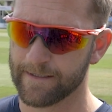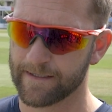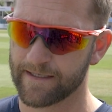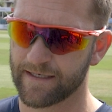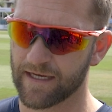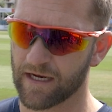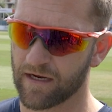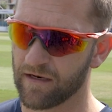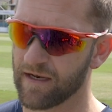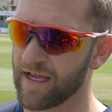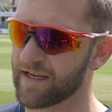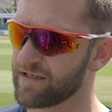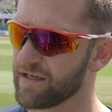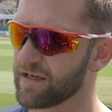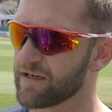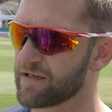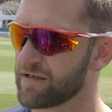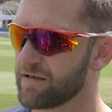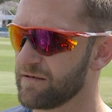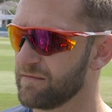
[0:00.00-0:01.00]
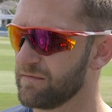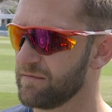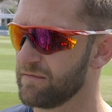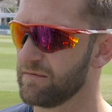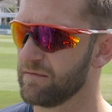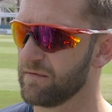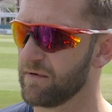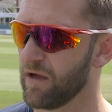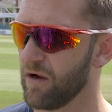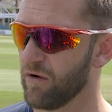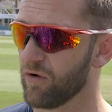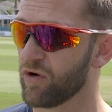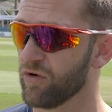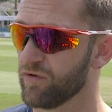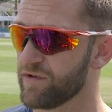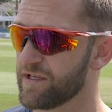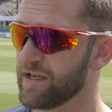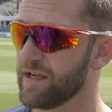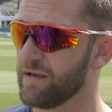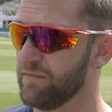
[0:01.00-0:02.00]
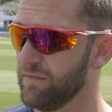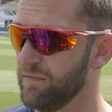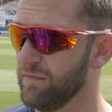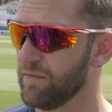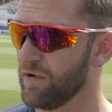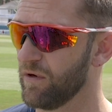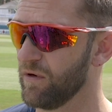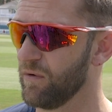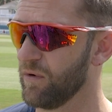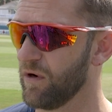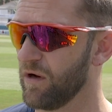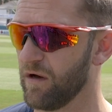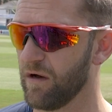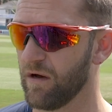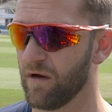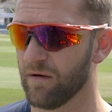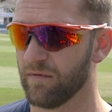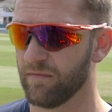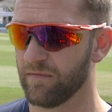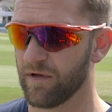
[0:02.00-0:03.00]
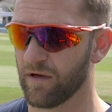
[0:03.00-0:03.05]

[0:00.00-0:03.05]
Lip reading: Second, Essex are a good team who are,